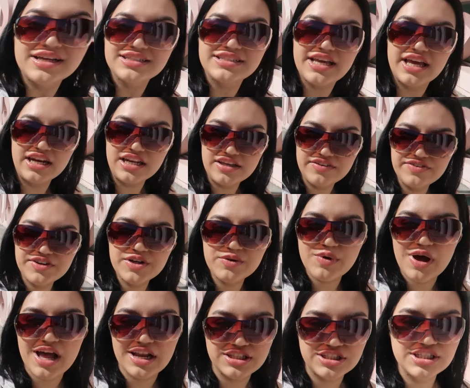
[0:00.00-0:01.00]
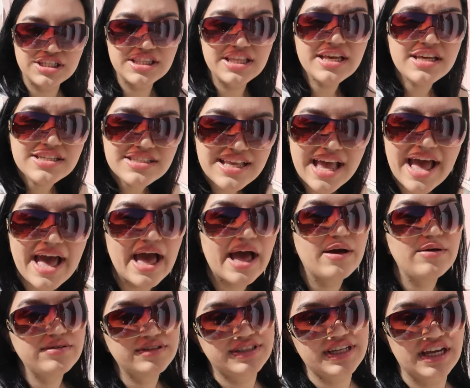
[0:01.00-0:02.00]
Danny, if you're watching this,
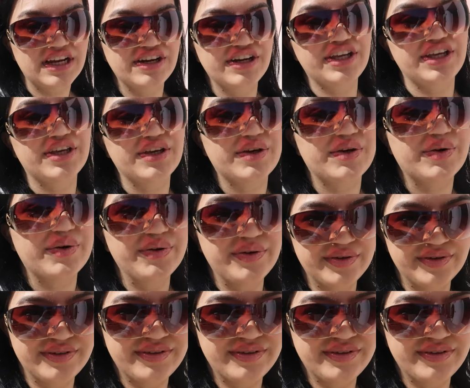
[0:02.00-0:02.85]
how dare you?